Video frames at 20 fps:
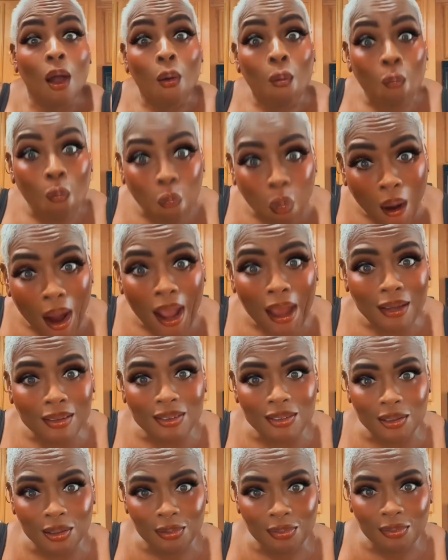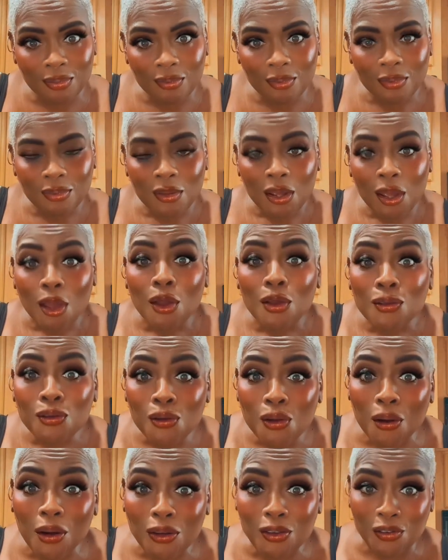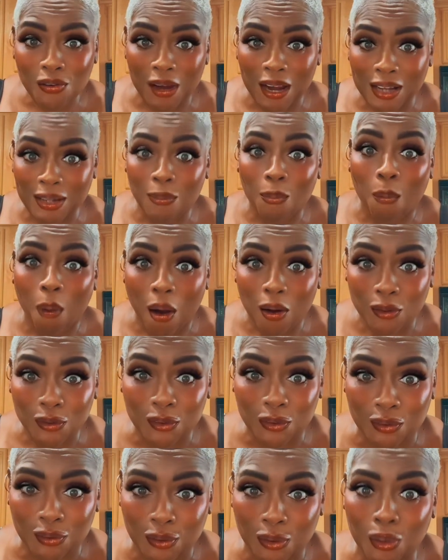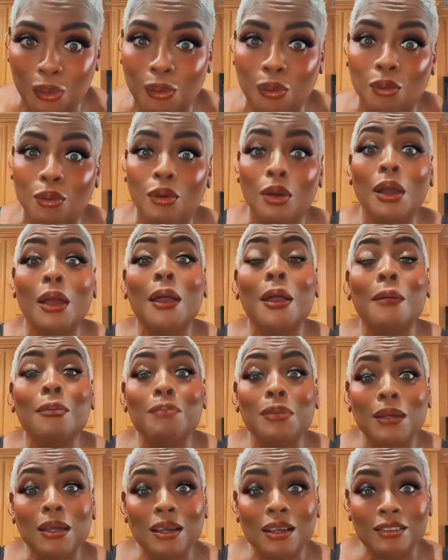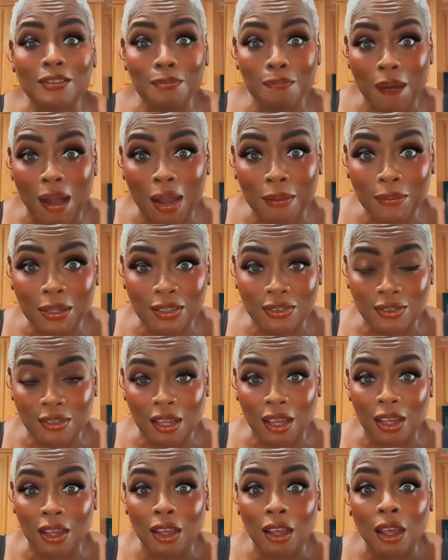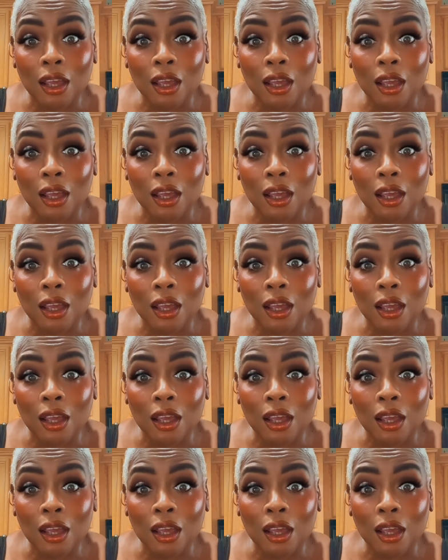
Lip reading: What? You're trying to walk to school because mommy said